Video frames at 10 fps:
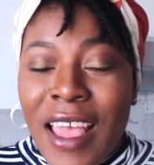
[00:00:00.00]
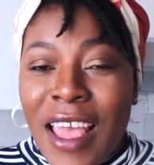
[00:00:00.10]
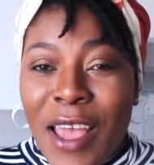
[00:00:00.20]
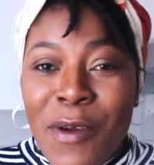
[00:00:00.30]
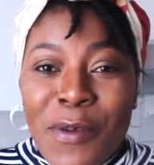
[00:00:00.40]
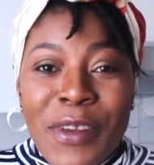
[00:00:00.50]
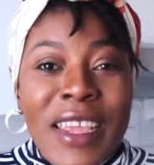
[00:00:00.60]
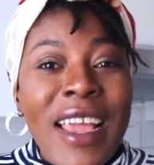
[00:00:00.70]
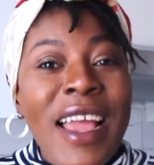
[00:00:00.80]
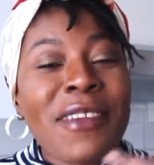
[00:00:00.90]

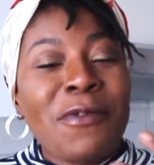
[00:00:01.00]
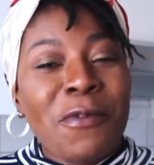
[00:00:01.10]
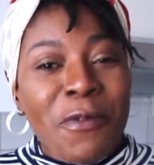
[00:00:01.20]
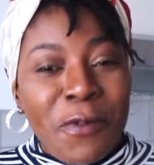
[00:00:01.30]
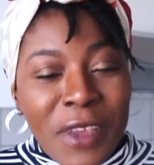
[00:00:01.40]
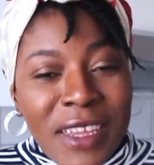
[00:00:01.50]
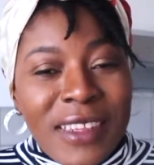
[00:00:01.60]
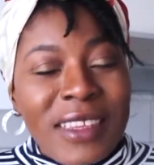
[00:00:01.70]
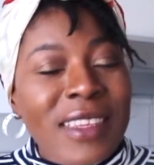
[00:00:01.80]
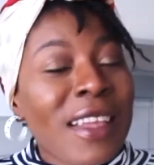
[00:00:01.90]
healthy and
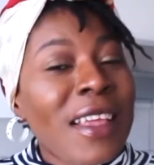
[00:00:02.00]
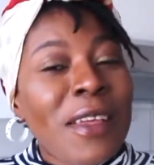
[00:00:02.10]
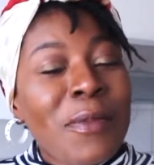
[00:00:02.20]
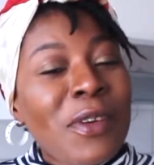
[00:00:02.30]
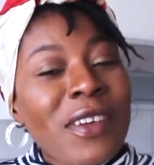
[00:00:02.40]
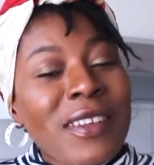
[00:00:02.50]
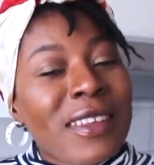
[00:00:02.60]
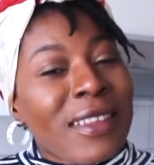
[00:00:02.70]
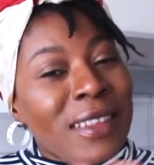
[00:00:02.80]
fit because